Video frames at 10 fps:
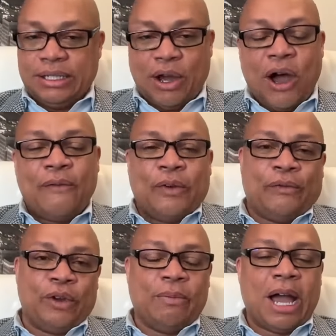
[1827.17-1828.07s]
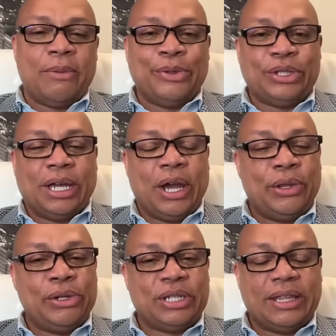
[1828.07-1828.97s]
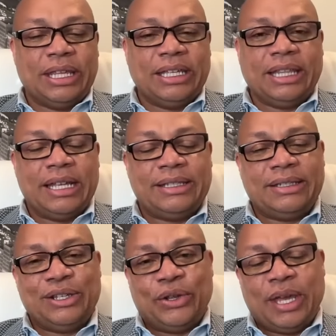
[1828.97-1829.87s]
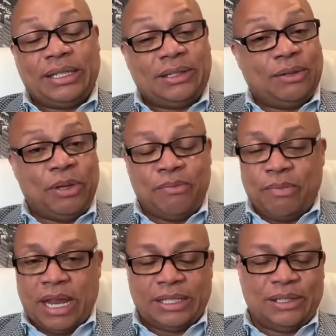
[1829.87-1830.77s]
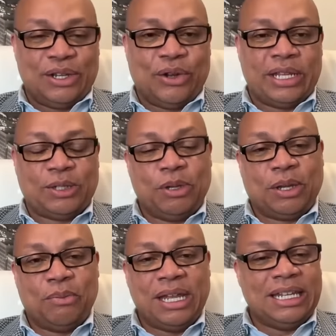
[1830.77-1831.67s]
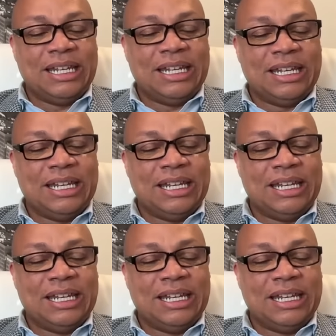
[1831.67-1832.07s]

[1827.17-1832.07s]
to offer free Bibles to others, and I think that's to be commended.